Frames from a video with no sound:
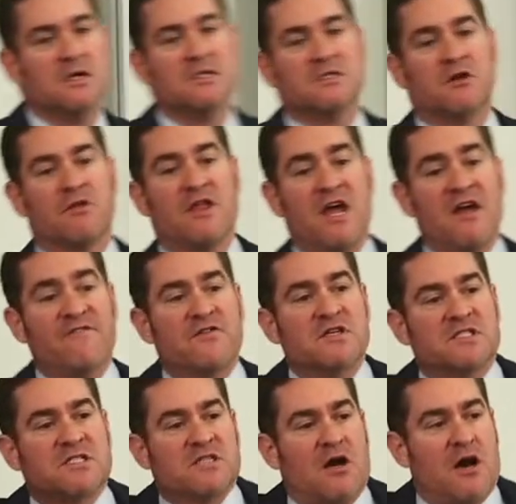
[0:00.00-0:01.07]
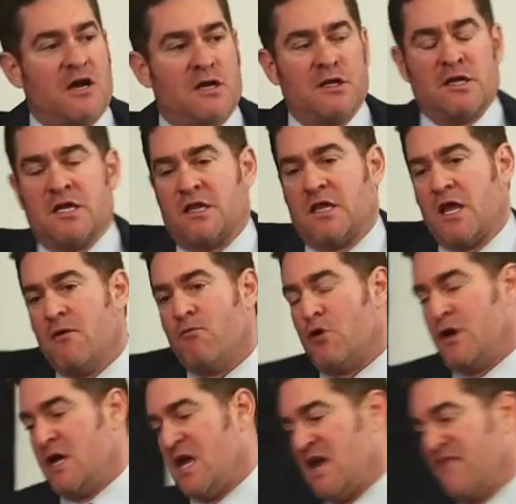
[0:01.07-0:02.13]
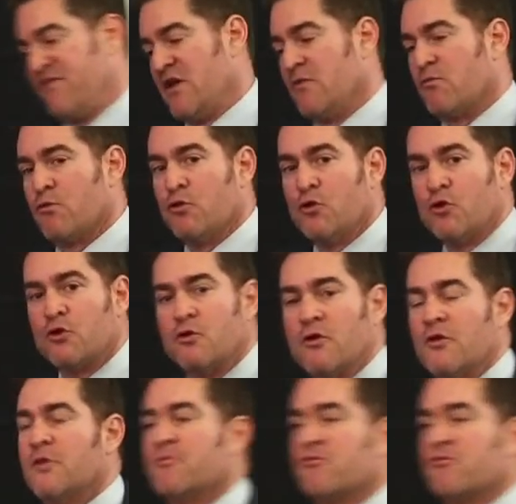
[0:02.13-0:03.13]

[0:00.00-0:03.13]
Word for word: So they've decided that they want to have a rule called the